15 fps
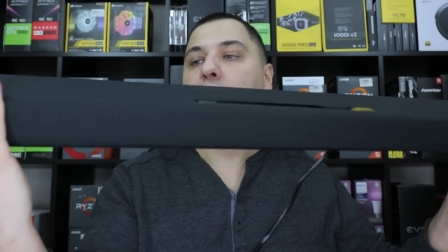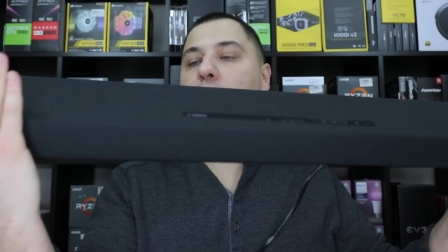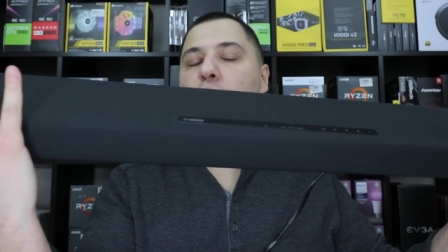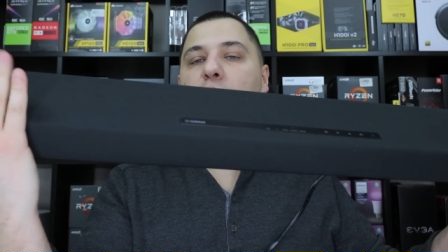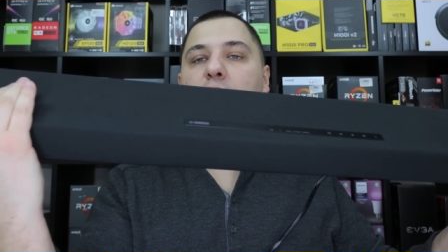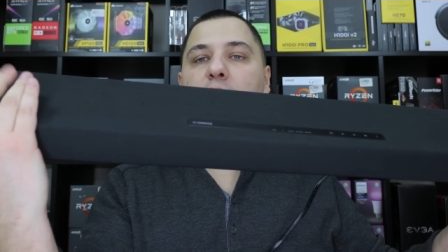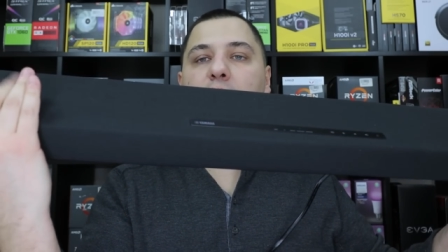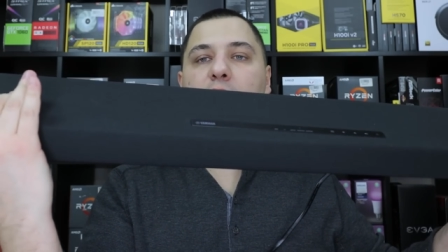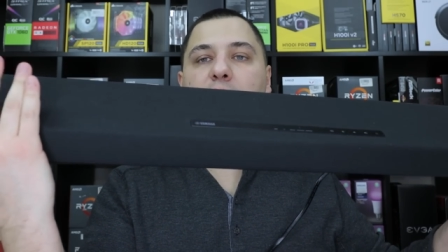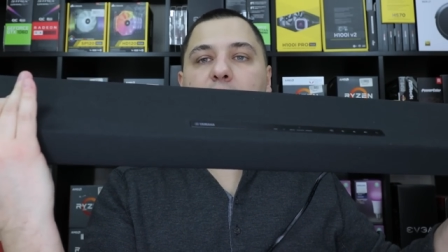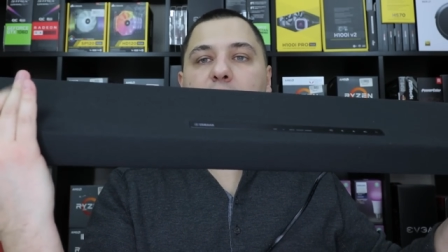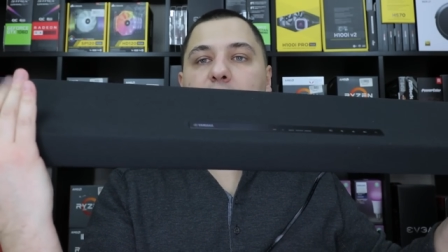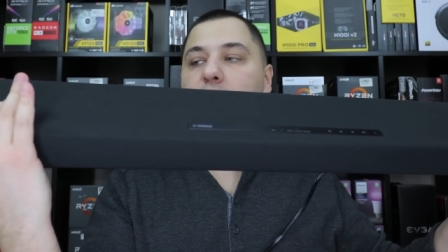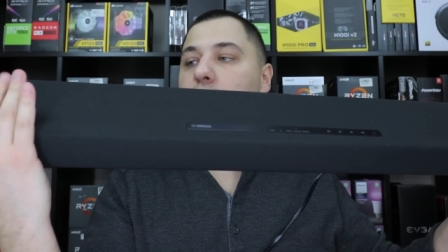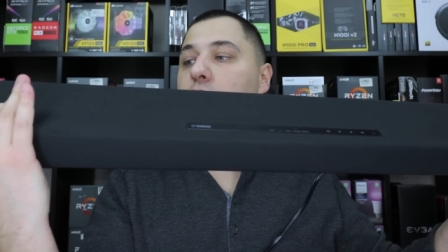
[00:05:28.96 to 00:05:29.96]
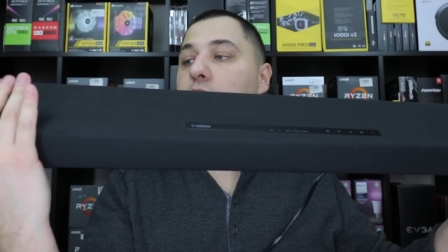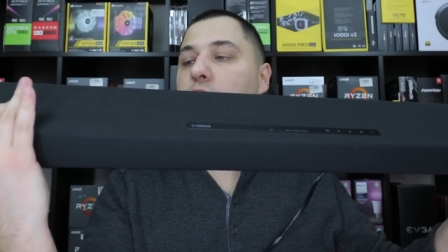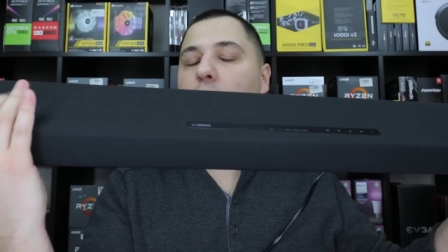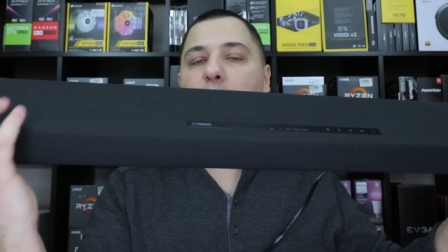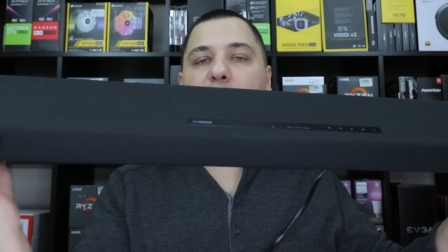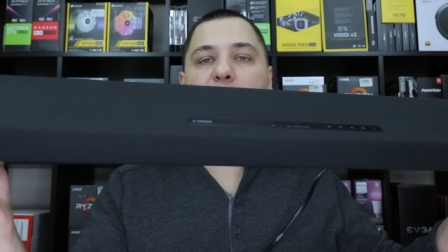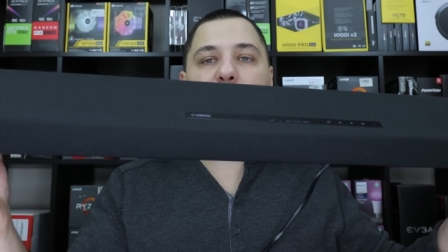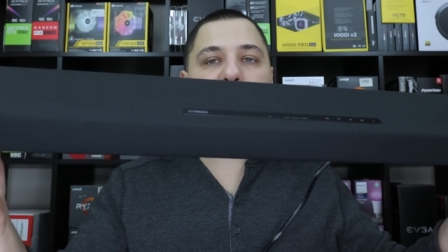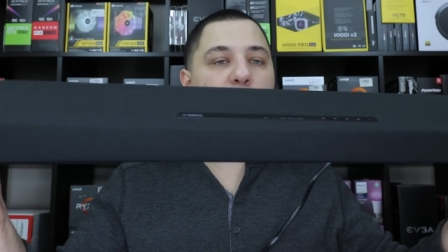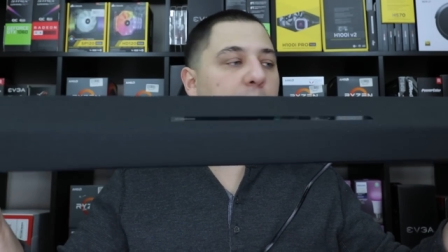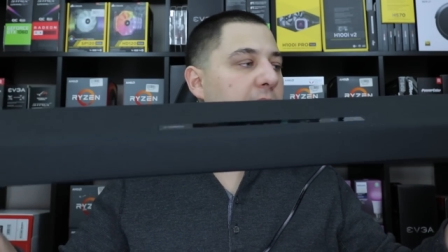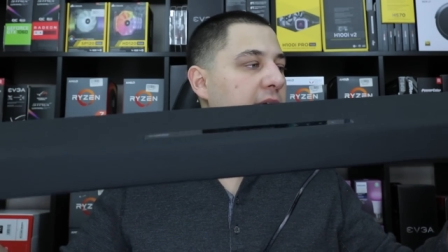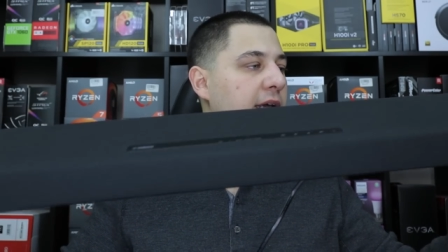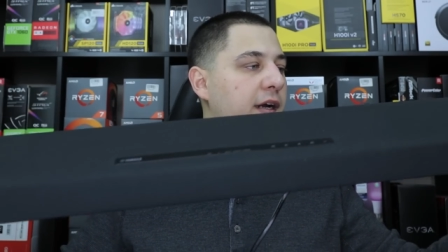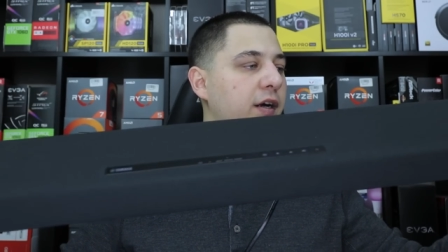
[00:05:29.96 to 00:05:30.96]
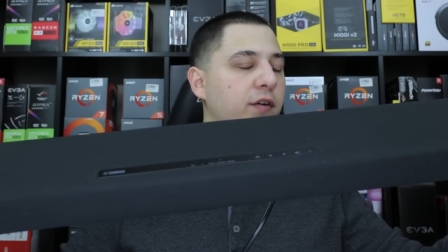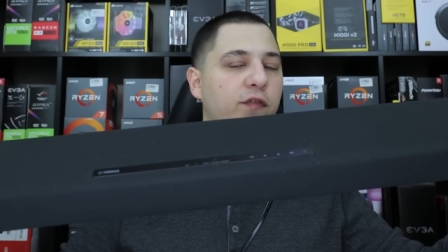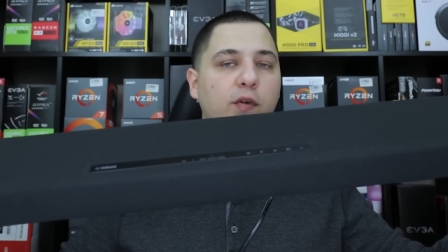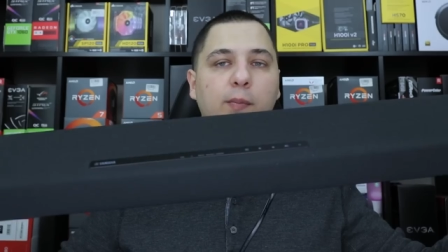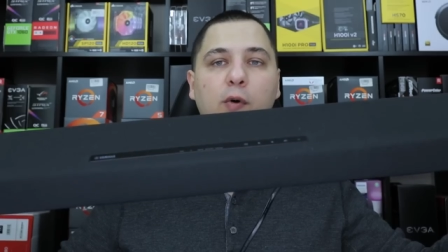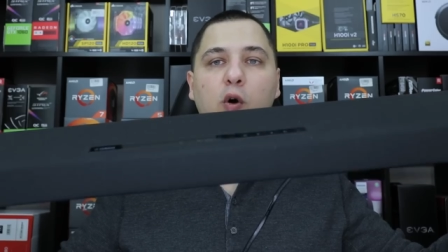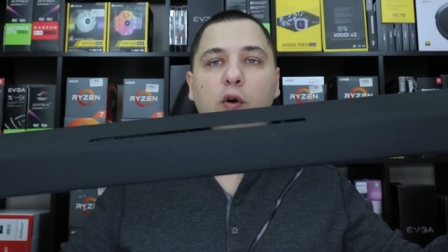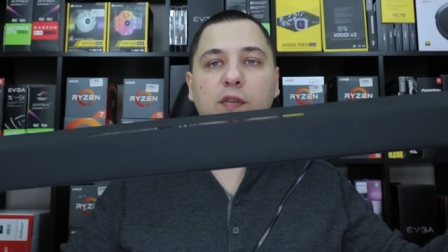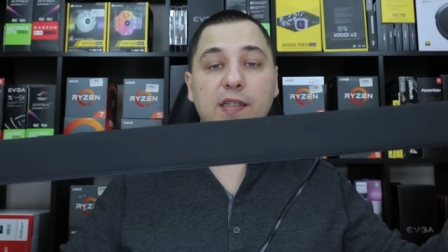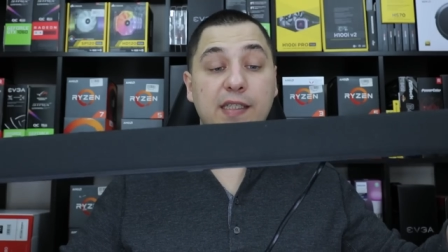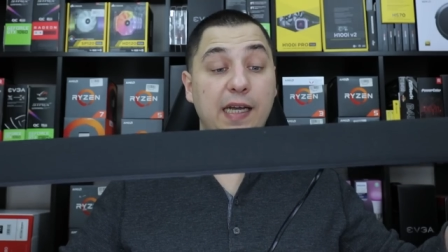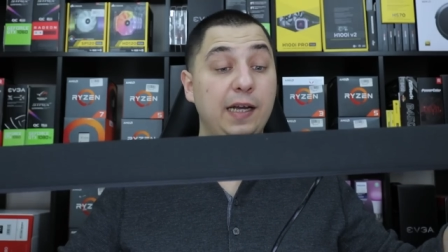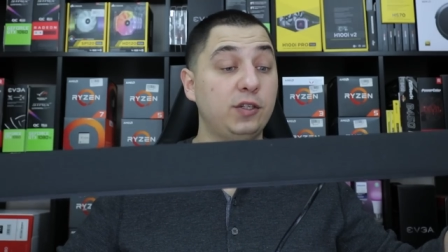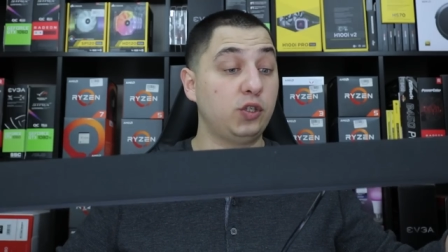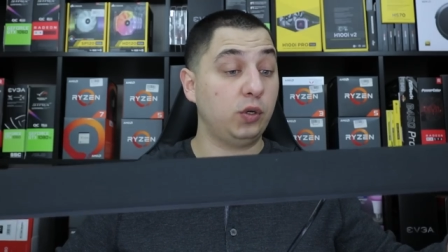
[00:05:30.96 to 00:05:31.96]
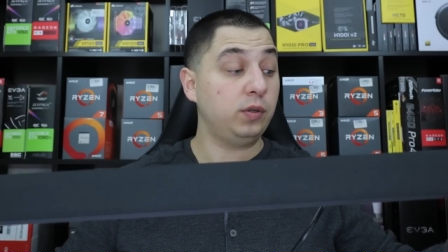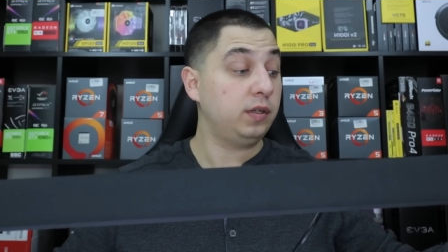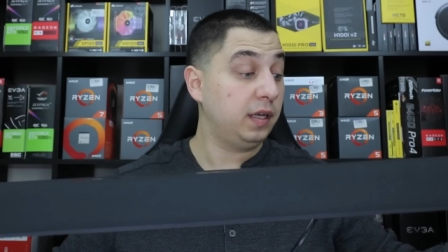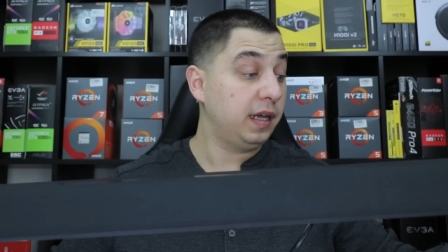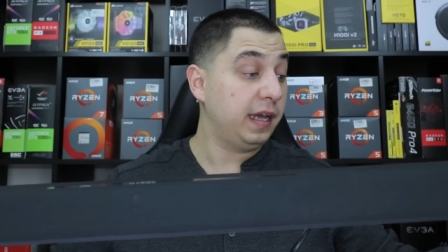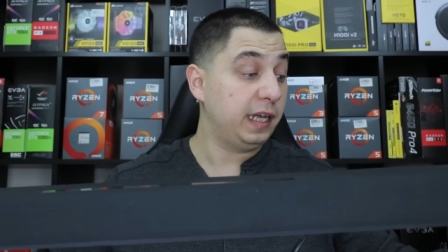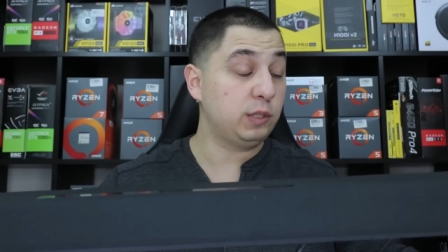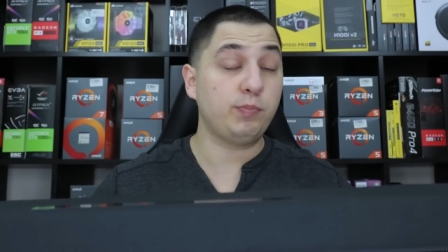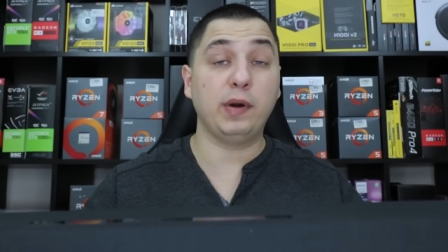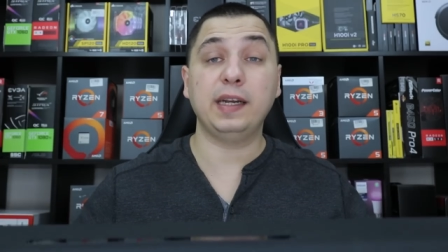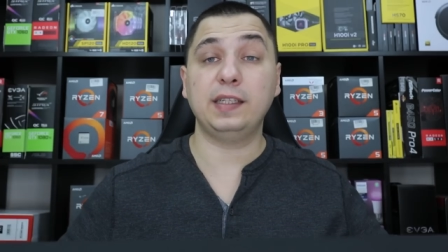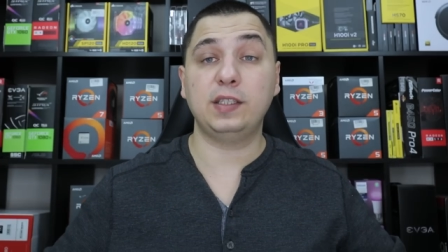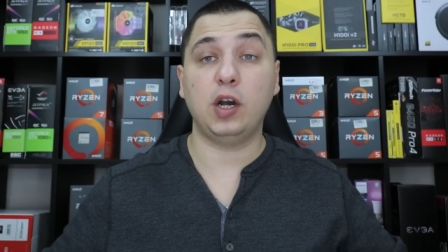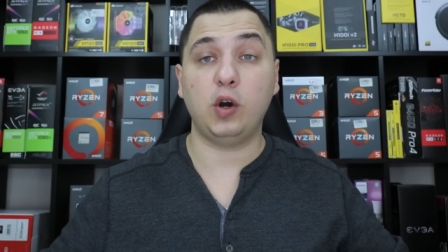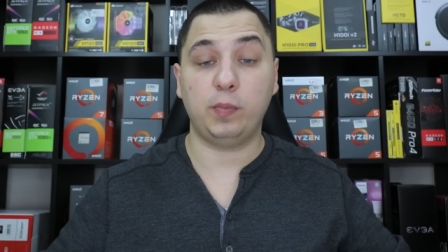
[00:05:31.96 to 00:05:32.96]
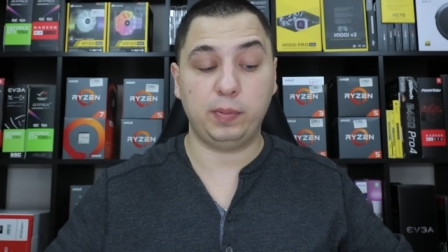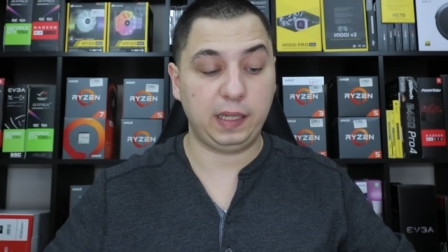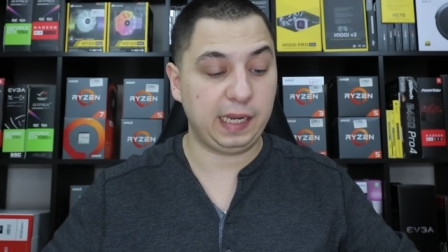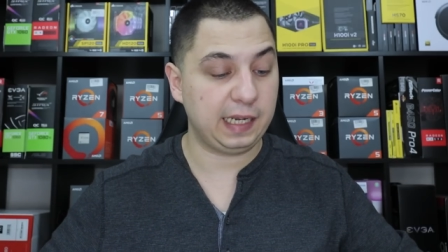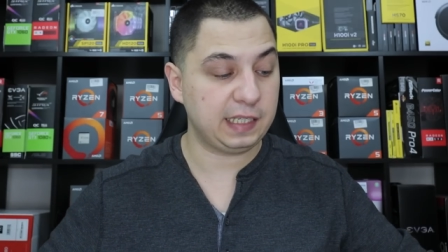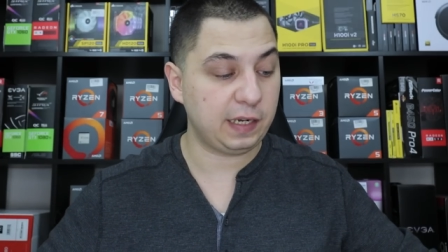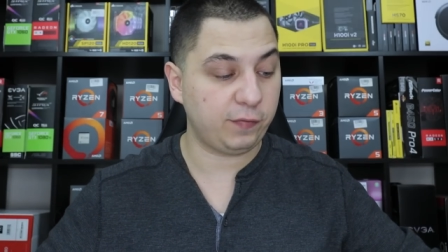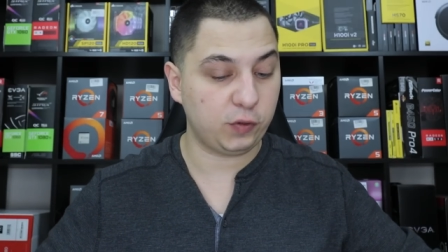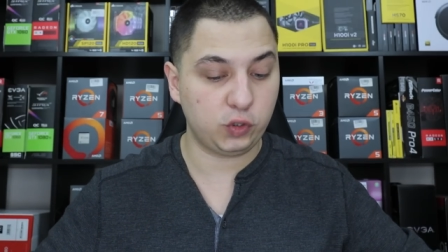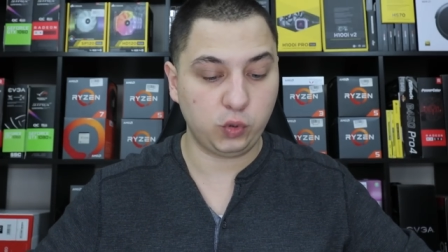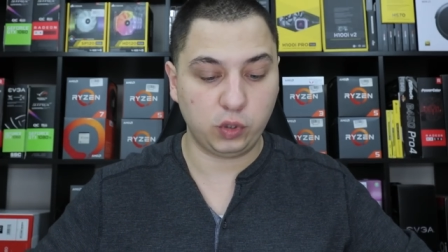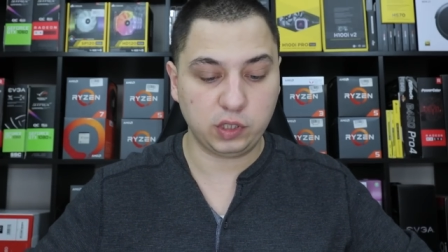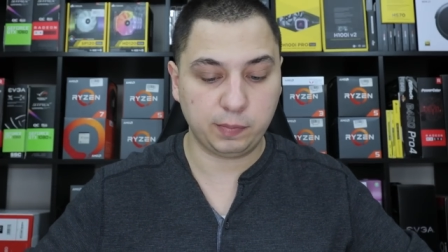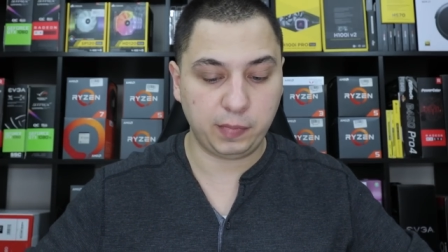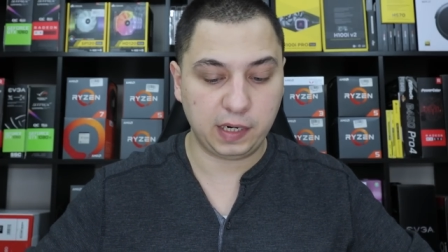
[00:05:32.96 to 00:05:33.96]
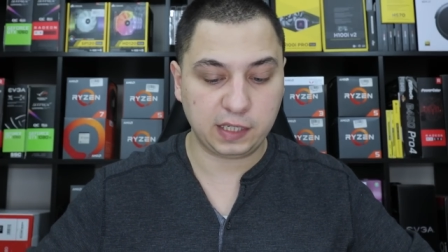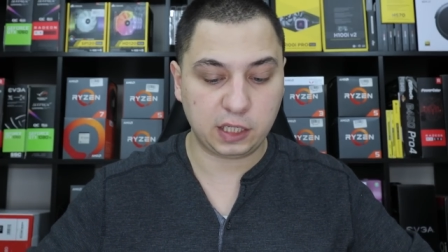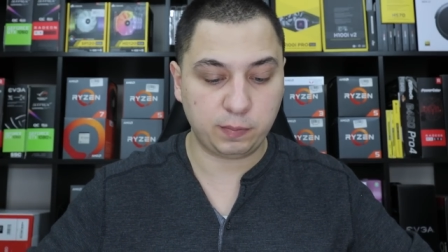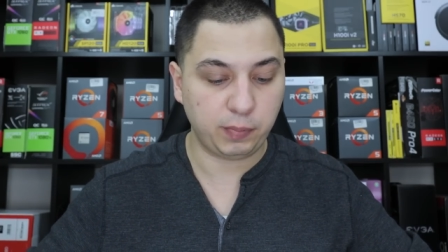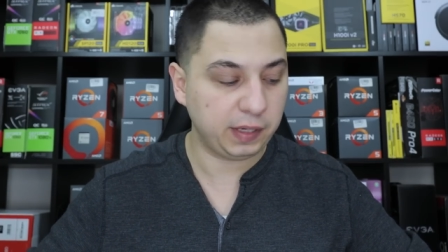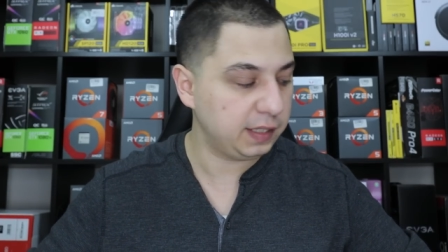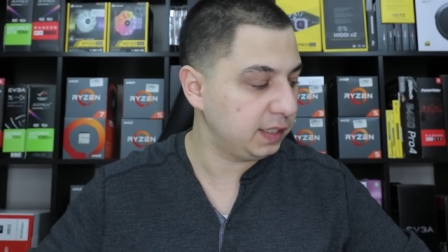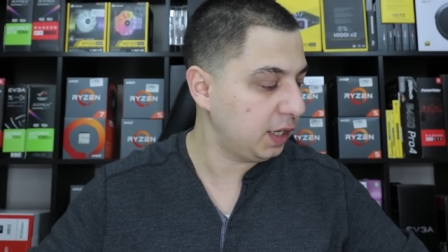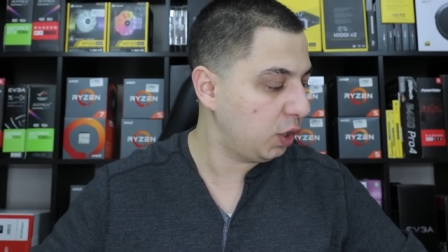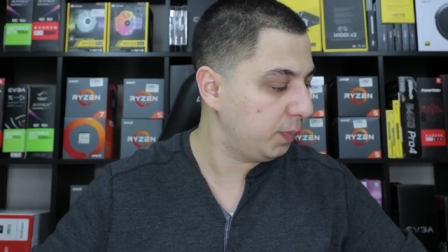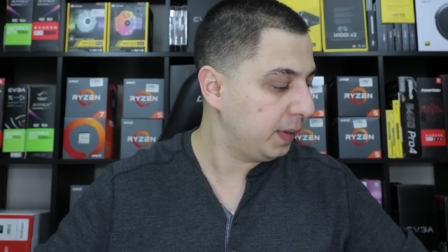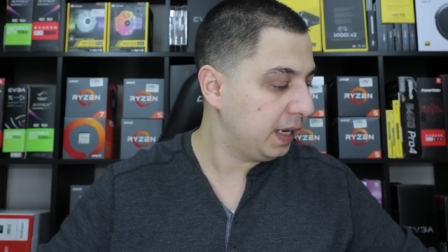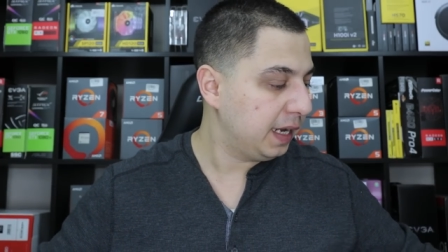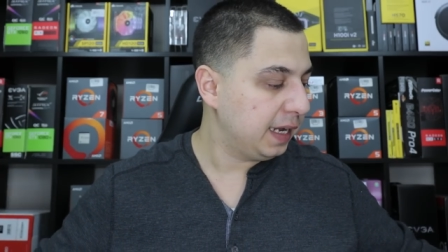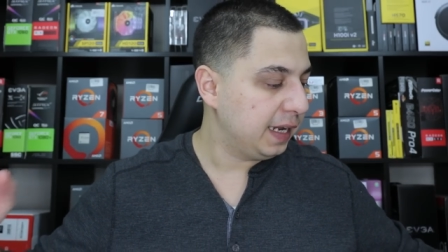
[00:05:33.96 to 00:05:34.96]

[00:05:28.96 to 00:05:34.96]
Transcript: and you hear it coming out from here and from all the sides. So it's pretty dope. Like I said, for 200 bucks, it's pretty dope.